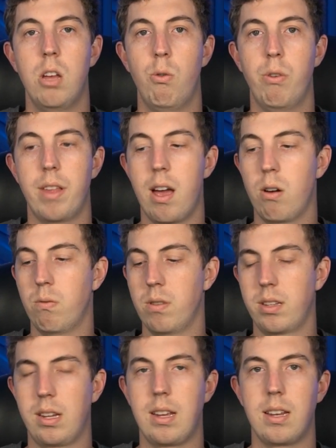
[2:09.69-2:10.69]
without
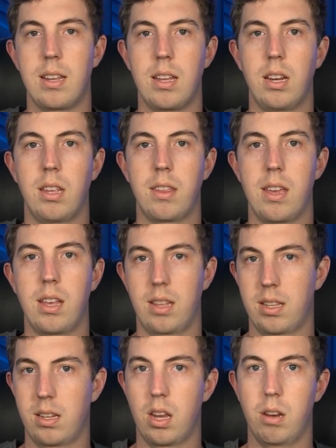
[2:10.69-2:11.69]
risking anything
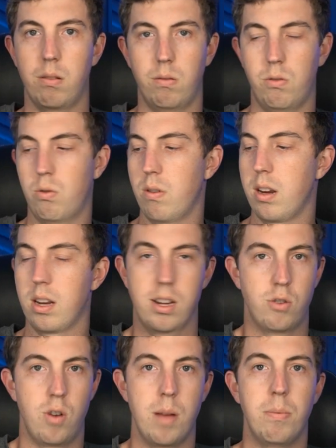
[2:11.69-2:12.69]
that's going to create a
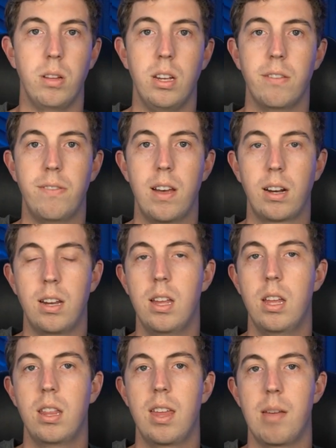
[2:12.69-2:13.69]
trampoline effect
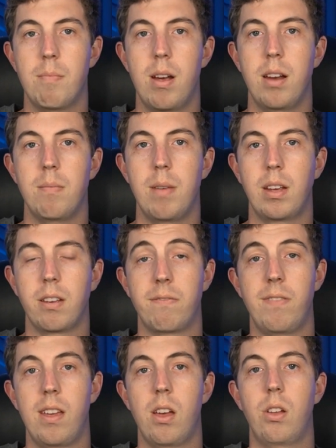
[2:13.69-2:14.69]
that might make it
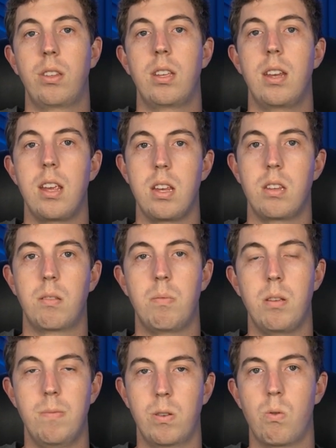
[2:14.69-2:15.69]
fail today's
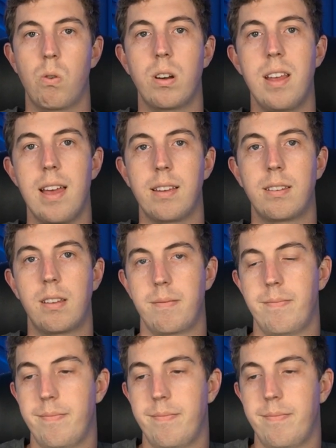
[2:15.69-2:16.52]
PB core test.